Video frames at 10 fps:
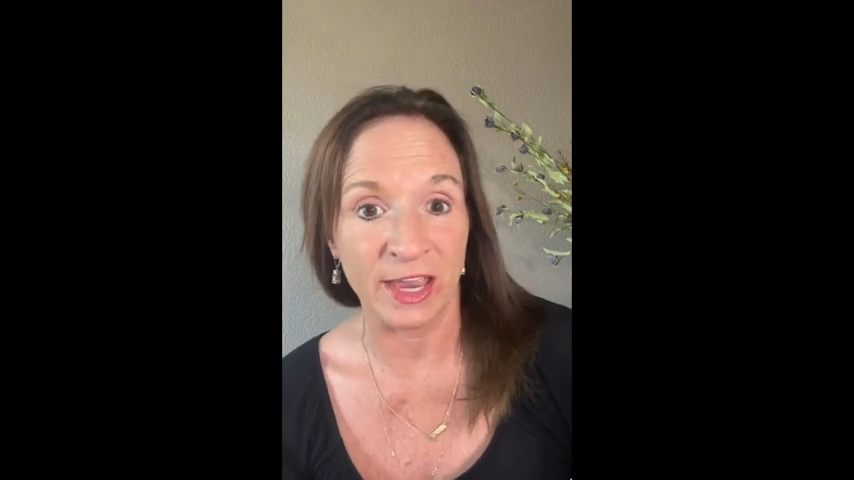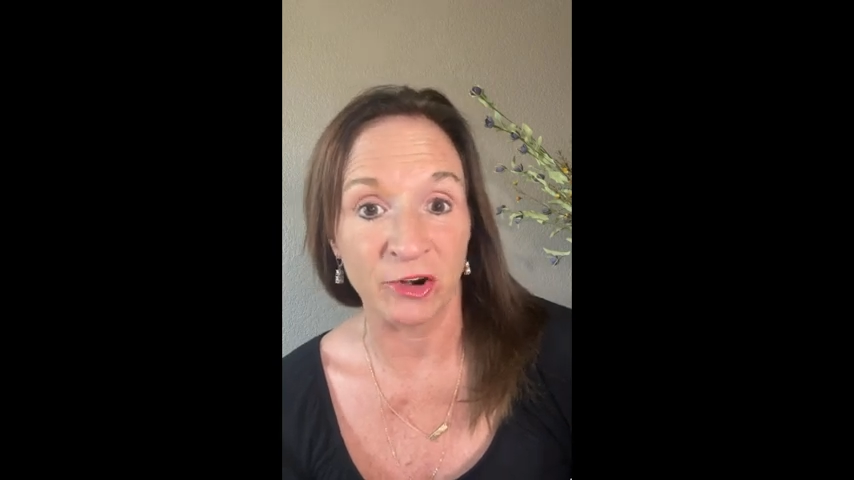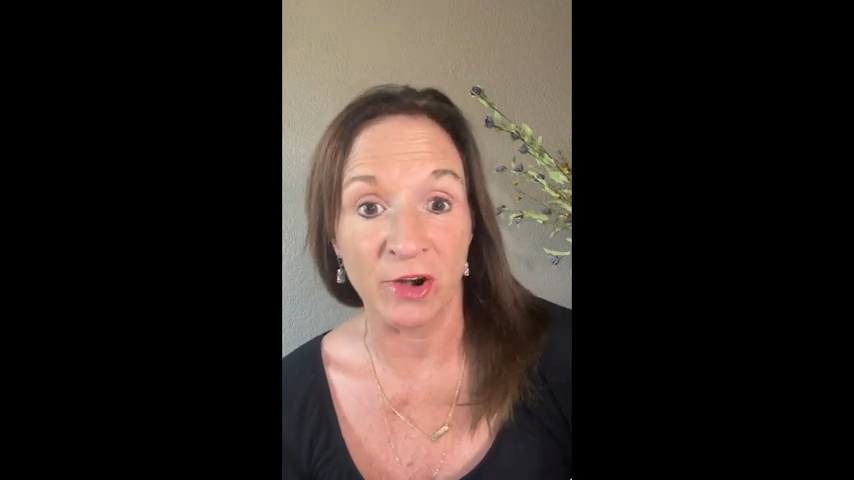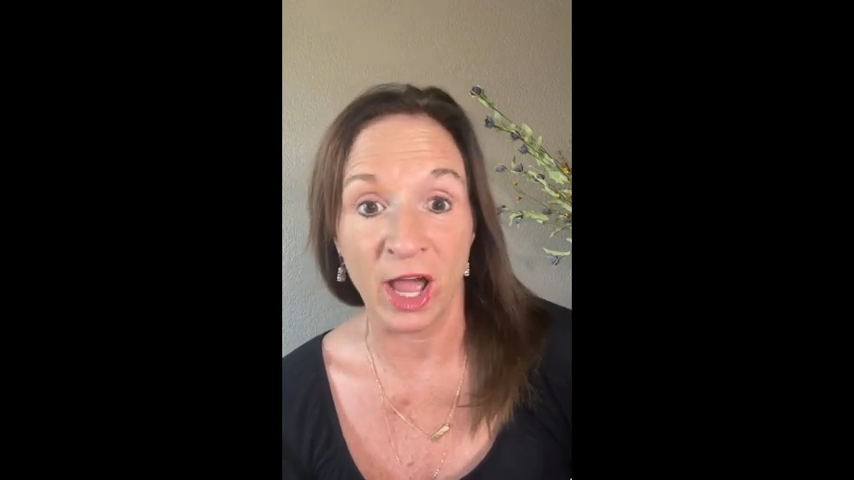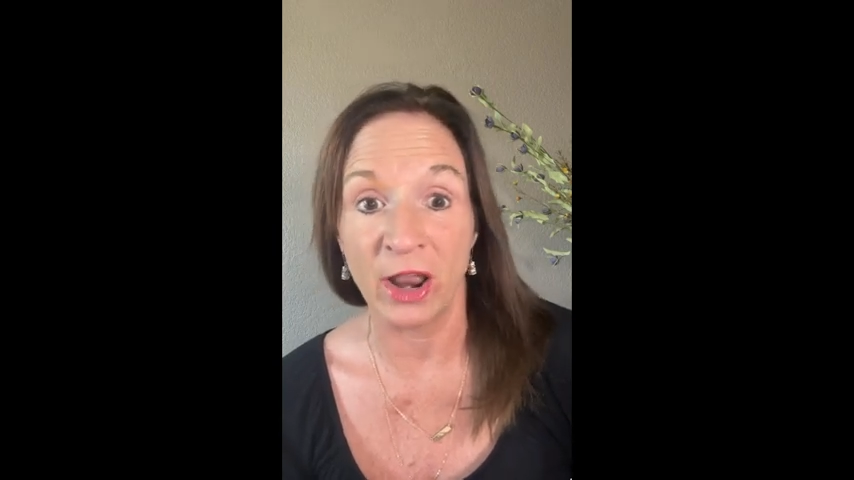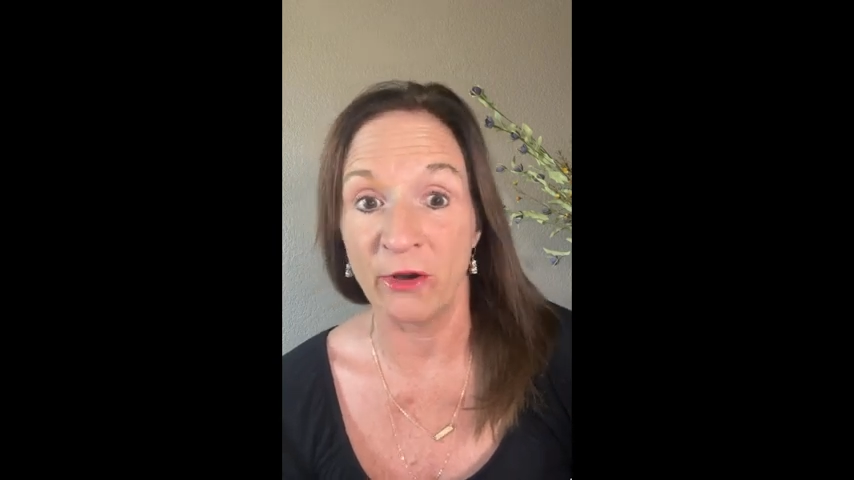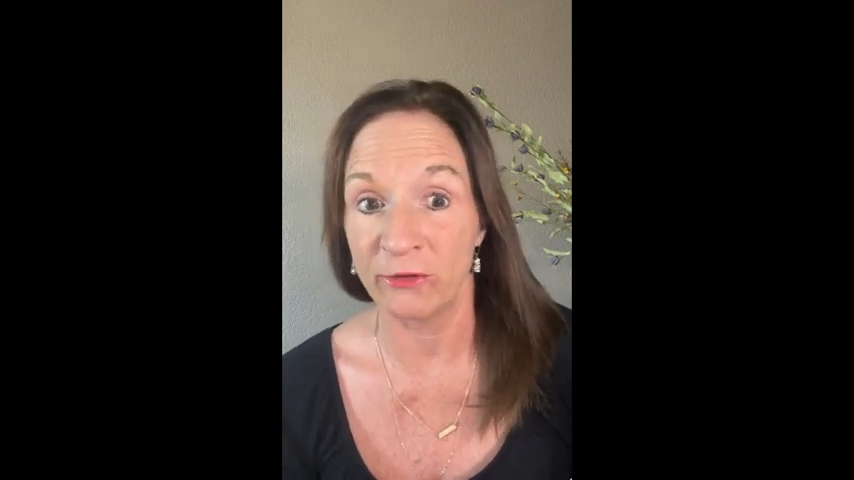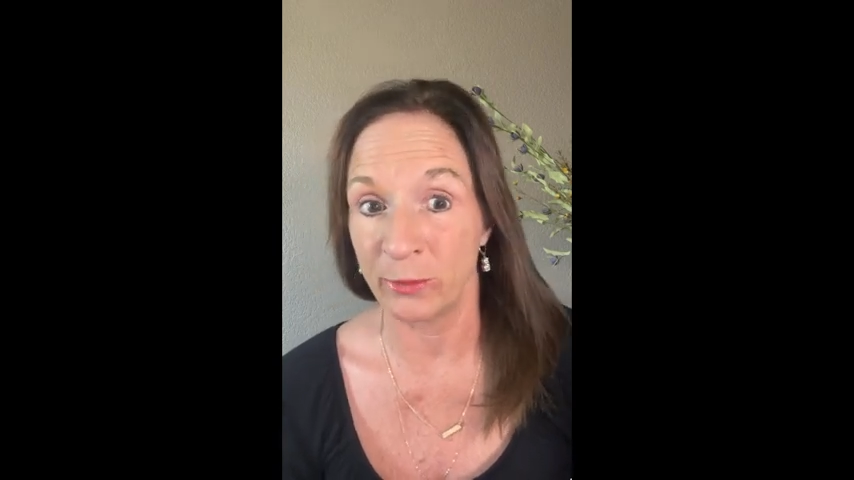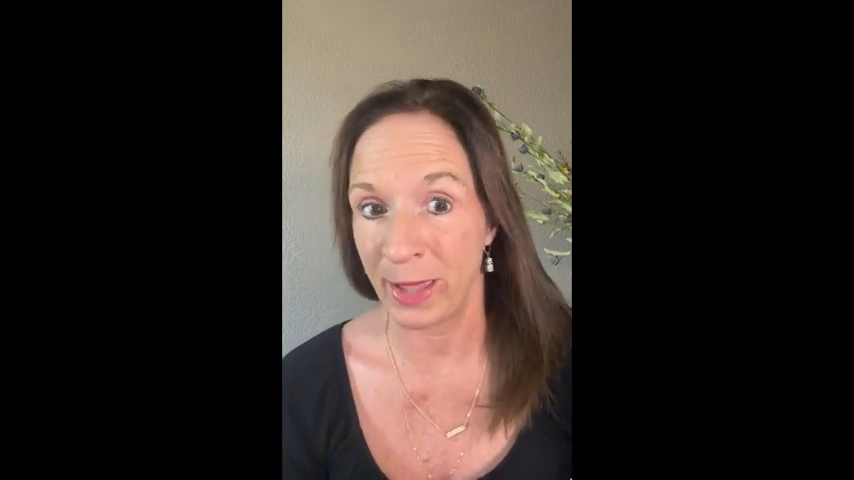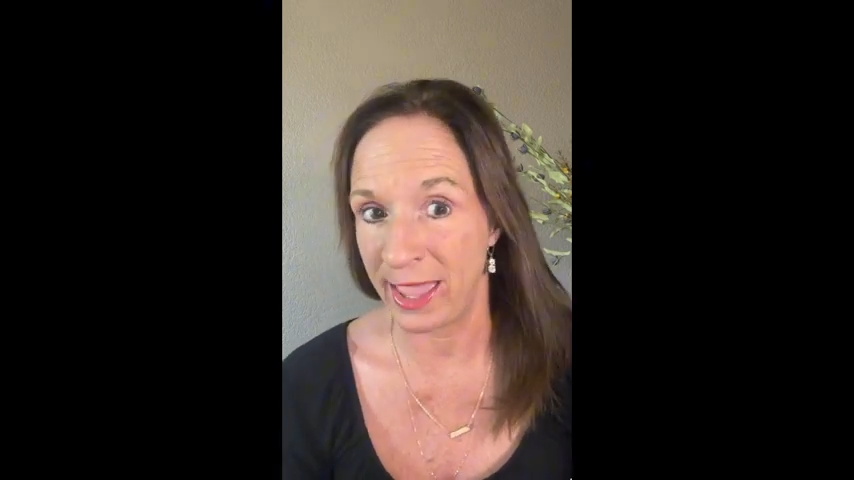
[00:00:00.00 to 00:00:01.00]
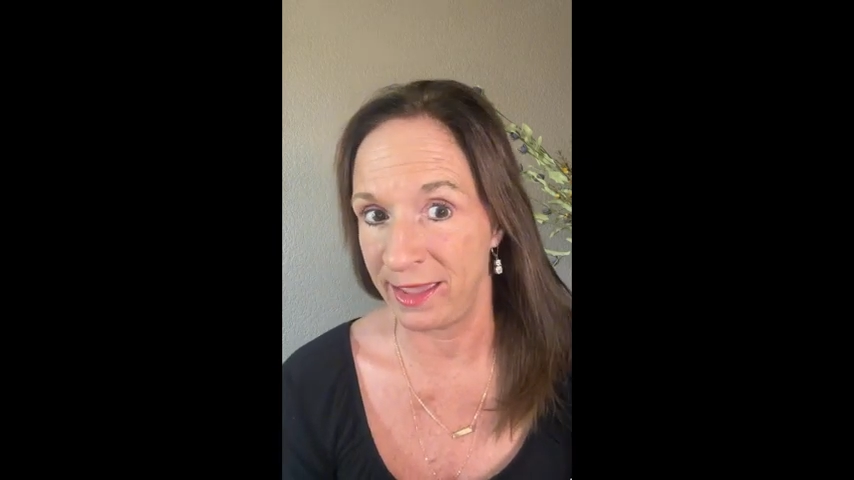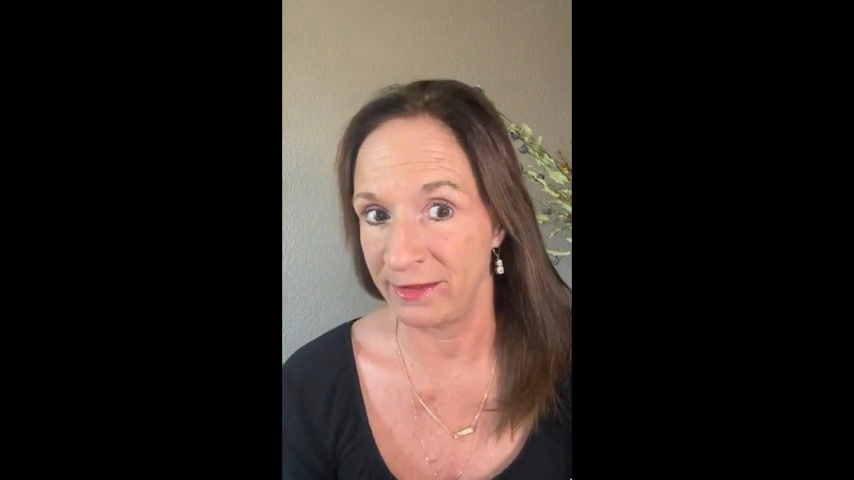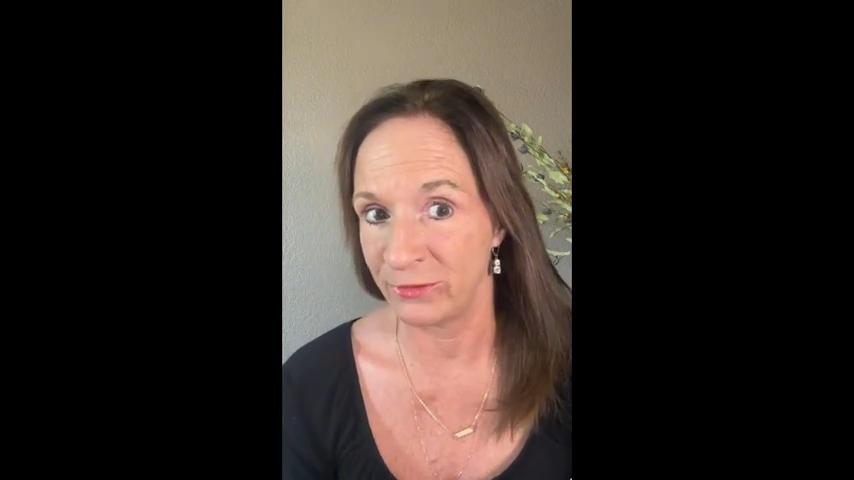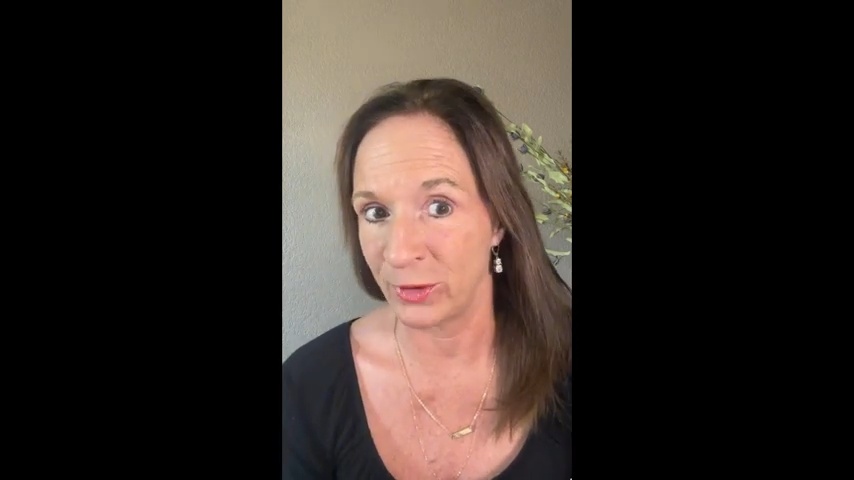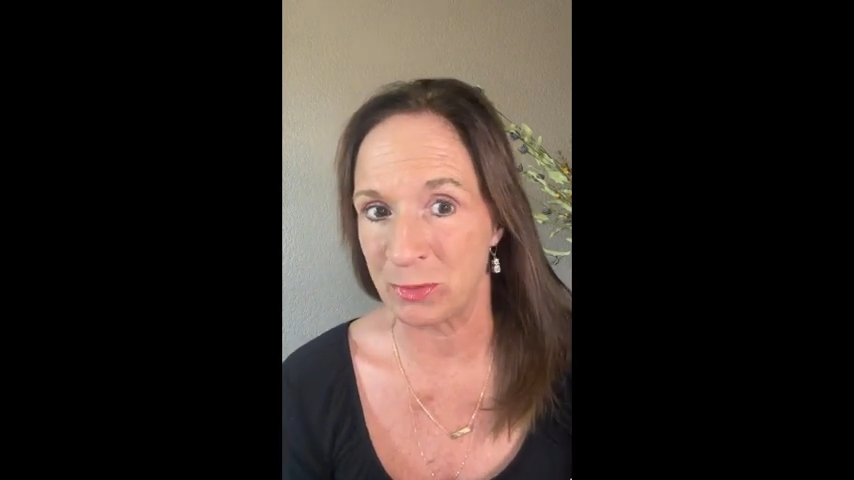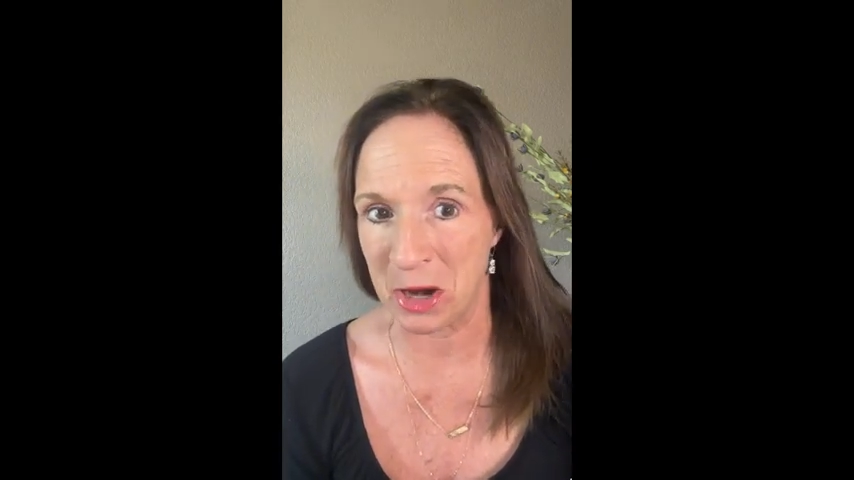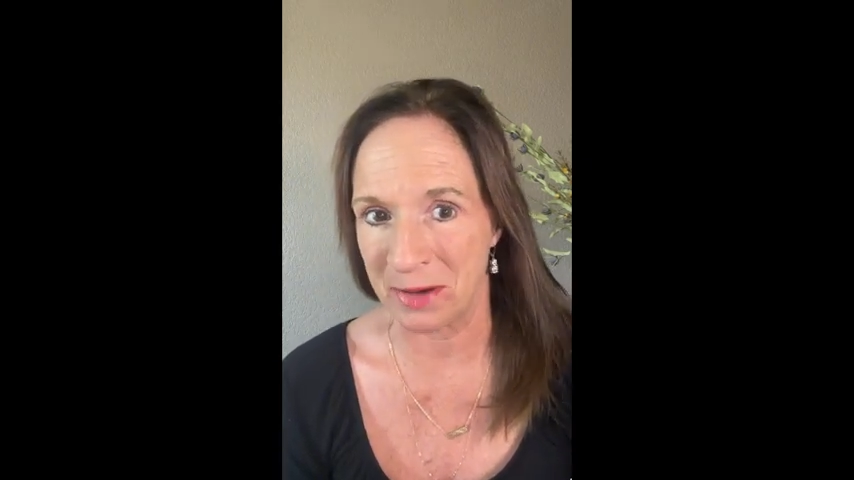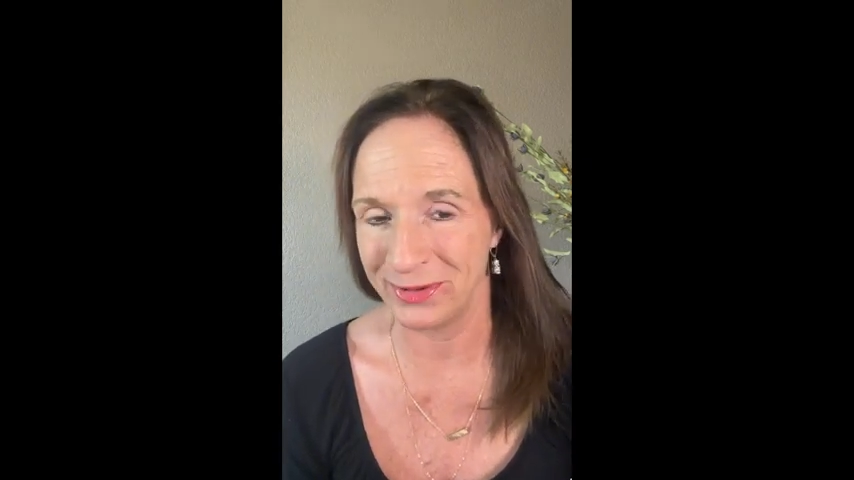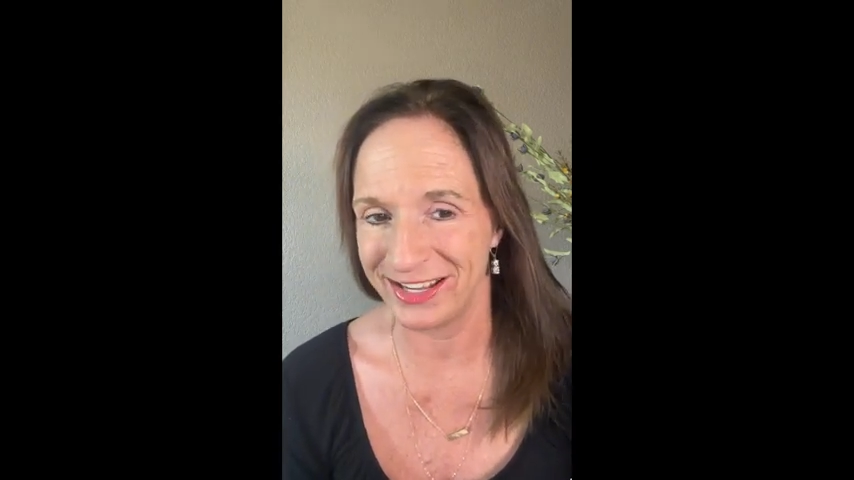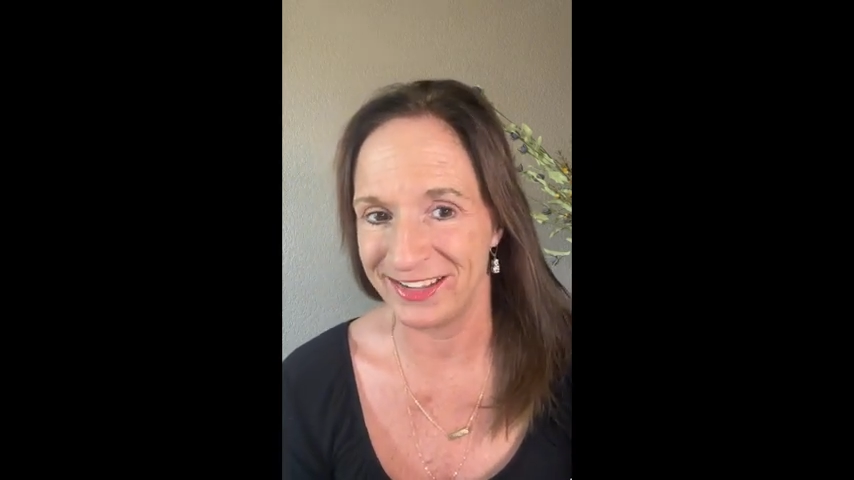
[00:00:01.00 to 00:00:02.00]
are not overpaying for a
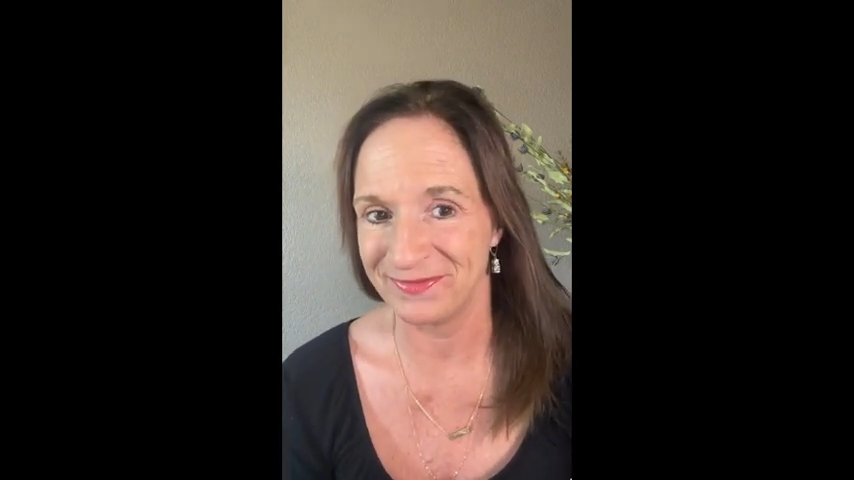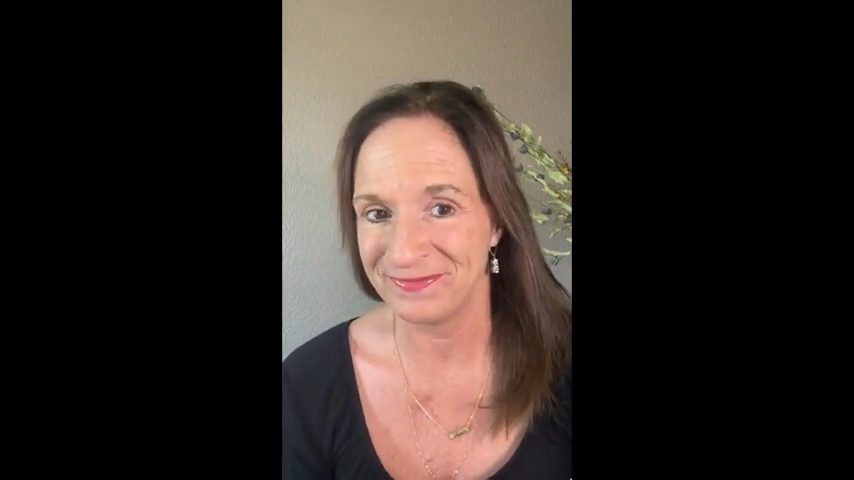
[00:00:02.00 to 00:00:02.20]
property.